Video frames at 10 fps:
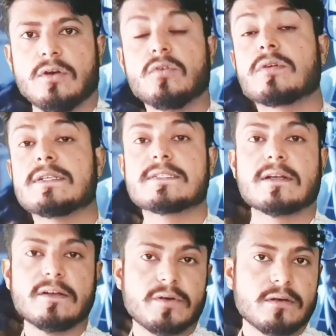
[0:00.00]
who runs
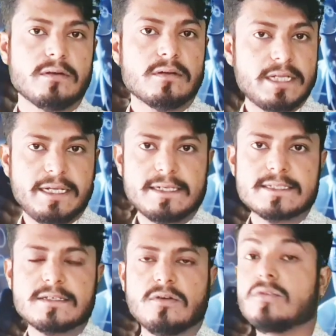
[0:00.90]
the river,
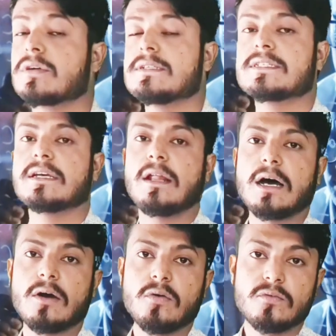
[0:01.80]
lakes, who runs the
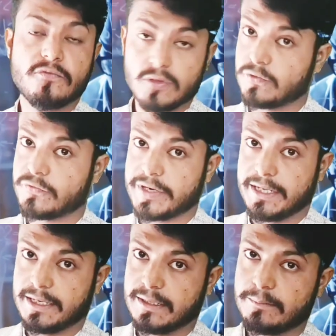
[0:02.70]
cloud full of
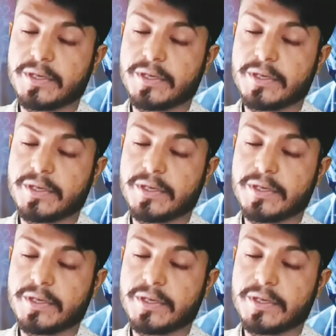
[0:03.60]
rain.